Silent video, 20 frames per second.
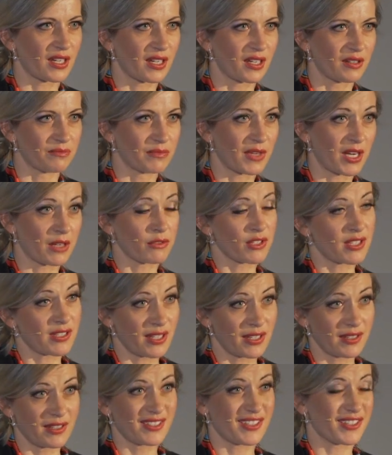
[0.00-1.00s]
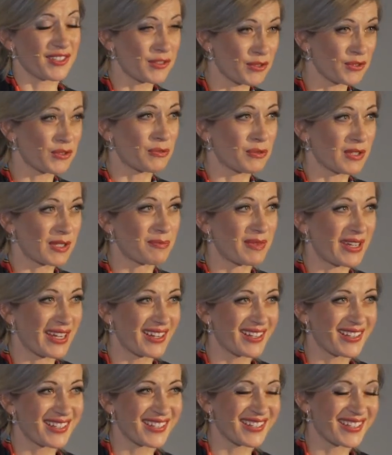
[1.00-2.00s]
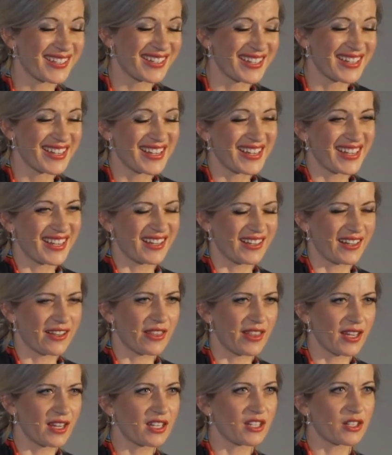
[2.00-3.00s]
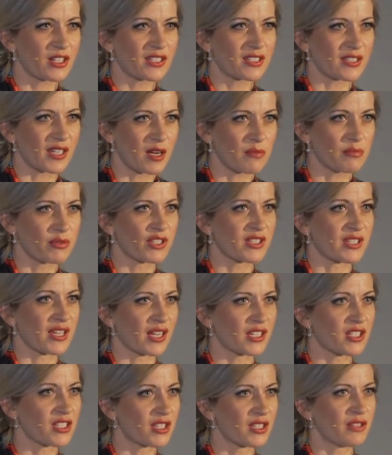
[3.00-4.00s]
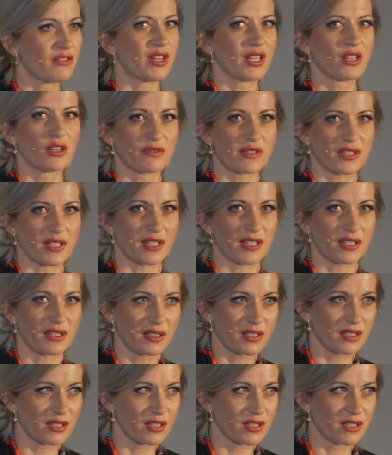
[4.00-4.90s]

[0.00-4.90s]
I was selling this to Swiss banks, and I think XAPO is actually one of the